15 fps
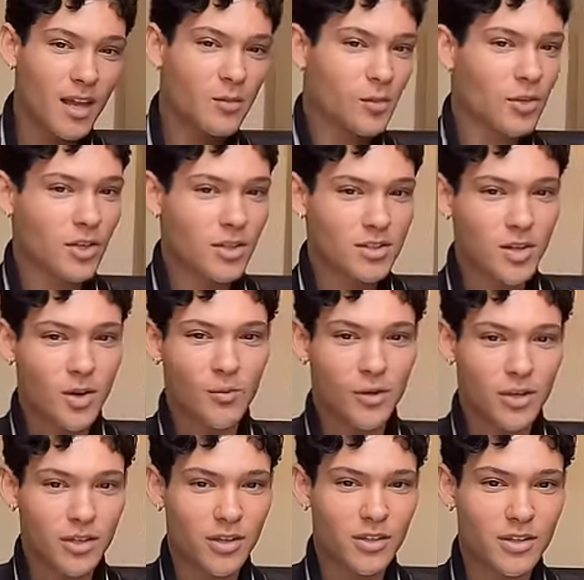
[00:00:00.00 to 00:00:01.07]
And we're gonna start
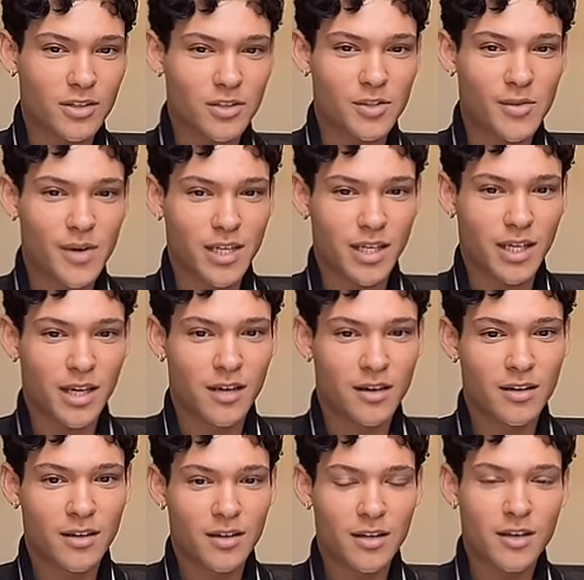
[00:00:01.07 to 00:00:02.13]
working on this new
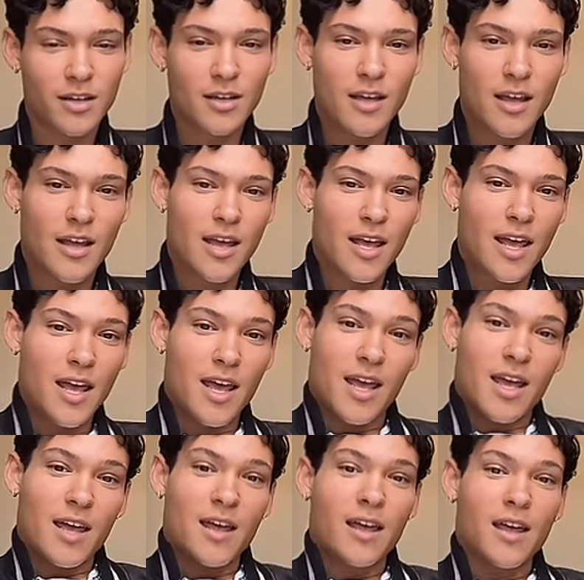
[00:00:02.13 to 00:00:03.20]
idea.
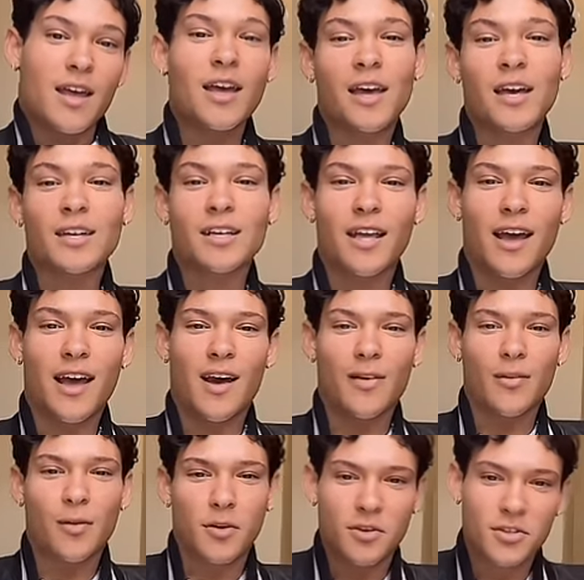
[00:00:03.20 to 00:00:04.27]
And
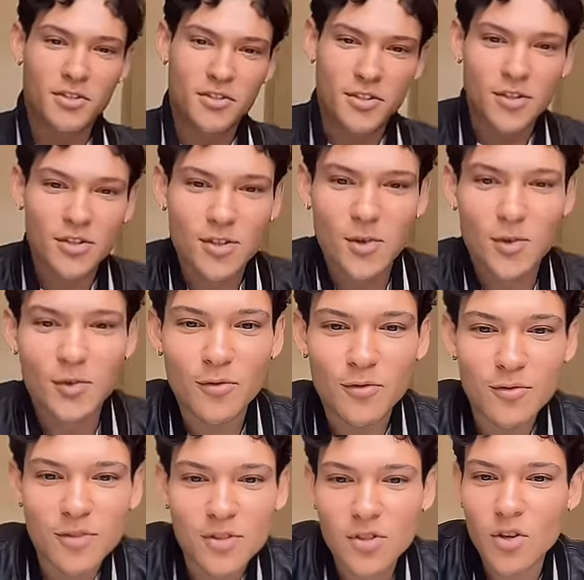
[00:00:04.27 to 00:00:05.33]
yeah, we're just
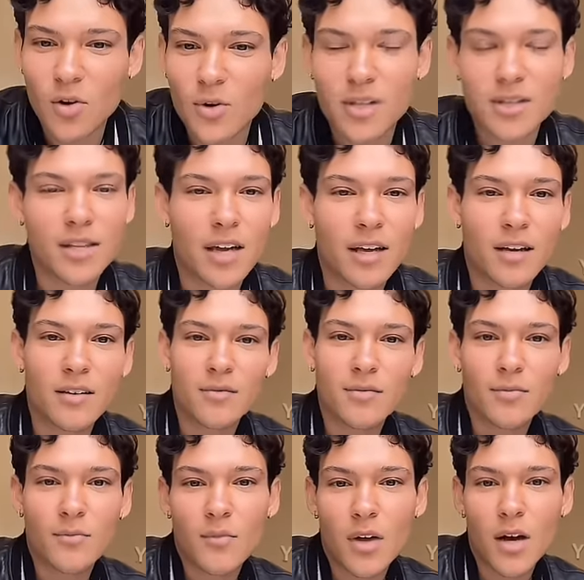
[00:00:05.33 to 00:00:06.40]
so
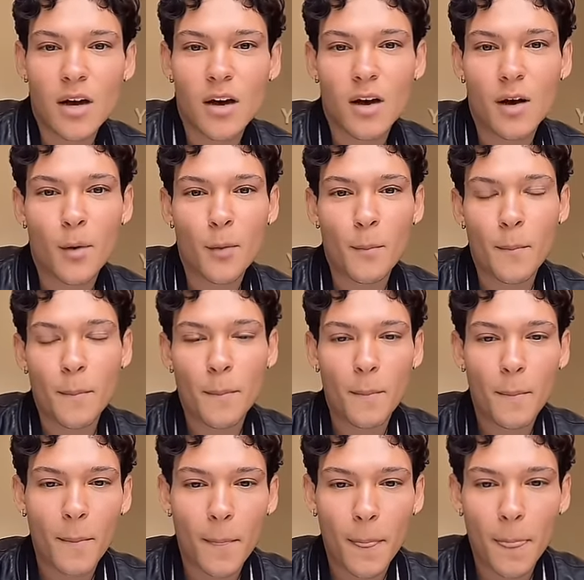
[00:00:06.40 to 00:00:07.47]
excited.
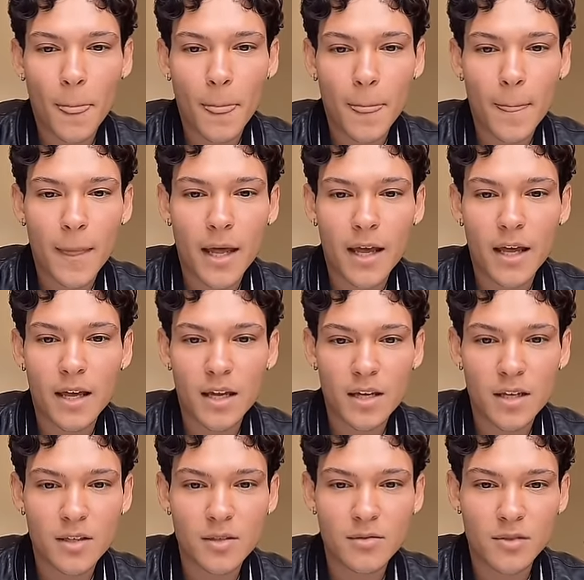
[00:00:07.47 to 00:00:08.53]

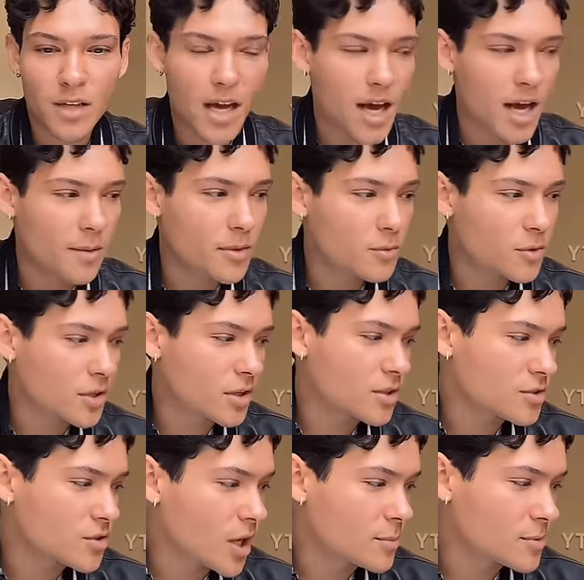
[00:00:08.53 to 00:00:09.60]
And yeah, I mean, we're
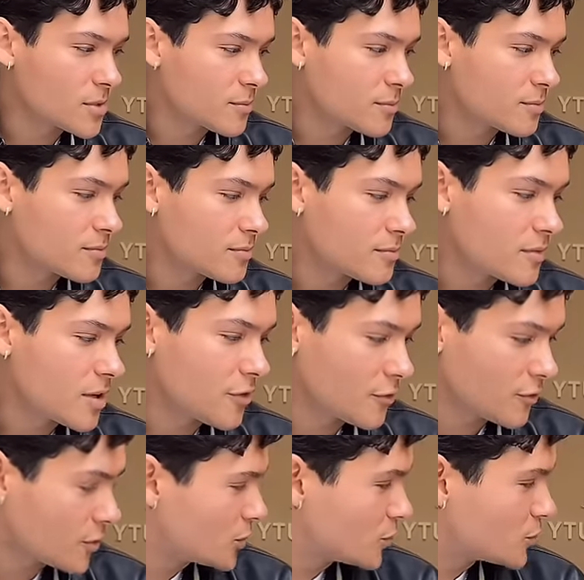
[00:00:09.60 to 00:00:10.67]
gonna drop a
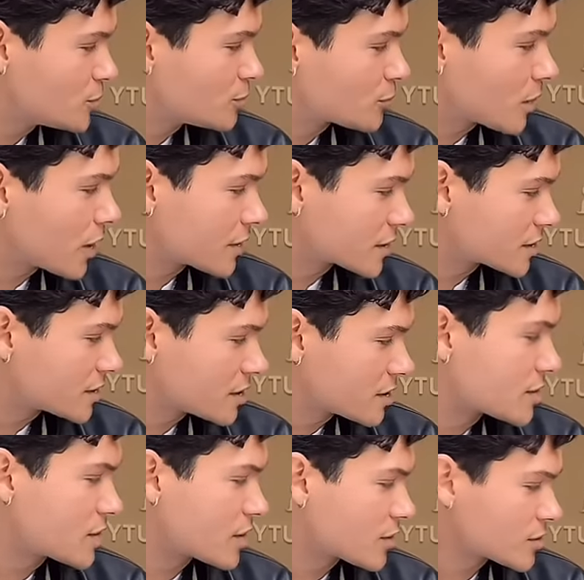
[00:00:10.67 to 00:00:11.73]
few products
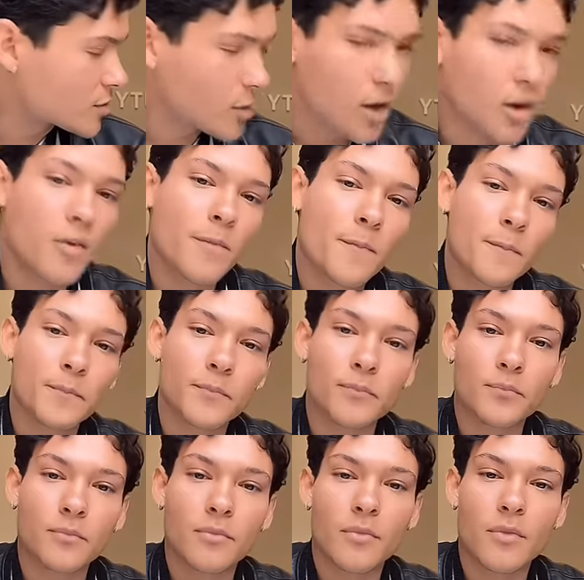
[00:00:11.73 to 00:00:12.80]
this year as well,
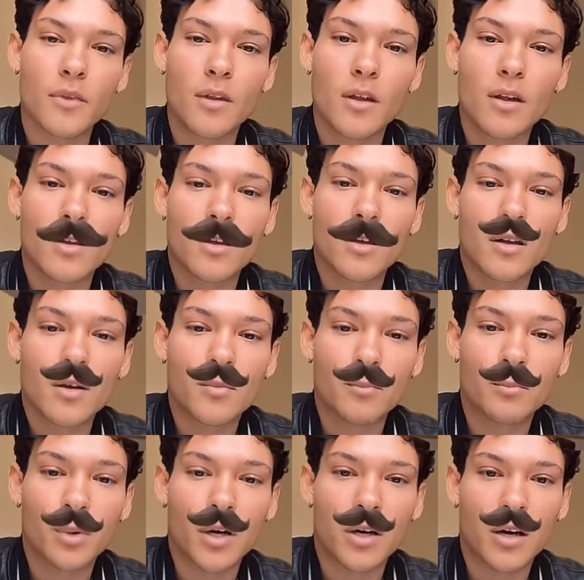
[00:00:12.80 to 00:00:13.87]

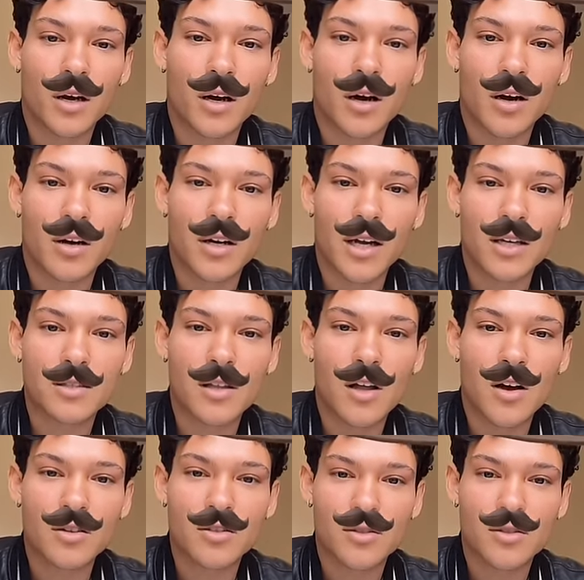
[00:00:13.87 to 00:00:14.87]
but our next